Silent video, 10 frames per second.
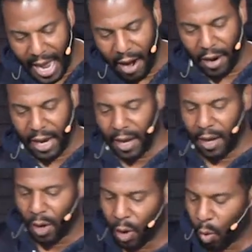area
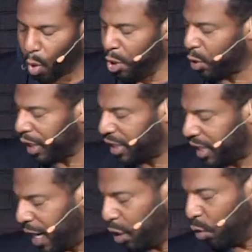where you
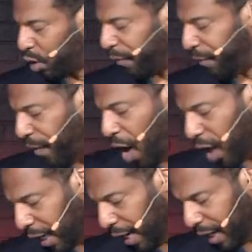continue to
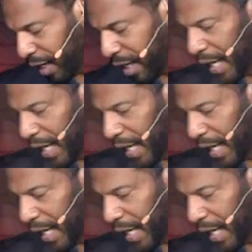fall in